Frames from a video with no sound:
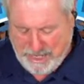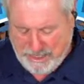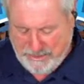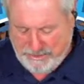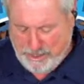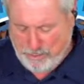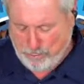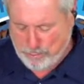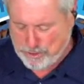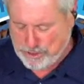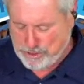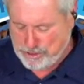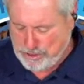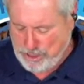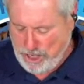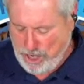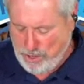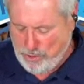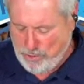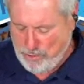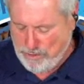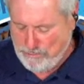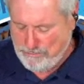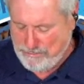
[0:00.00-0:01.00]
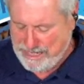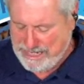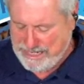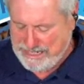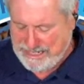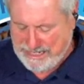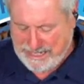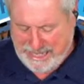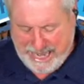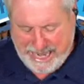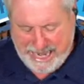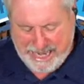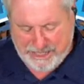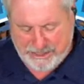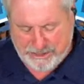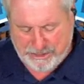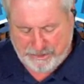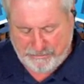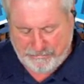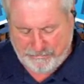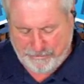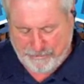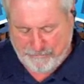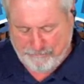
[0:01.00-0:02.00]
There was no immediate
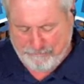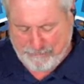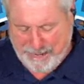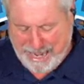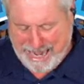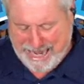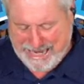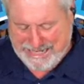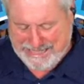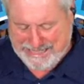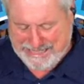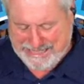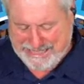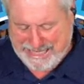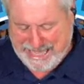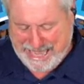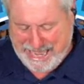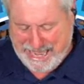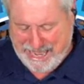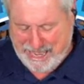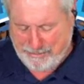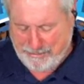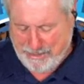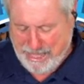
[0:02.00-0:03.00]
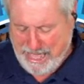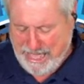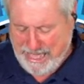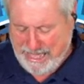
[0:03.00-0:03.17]
answer from Biden's camp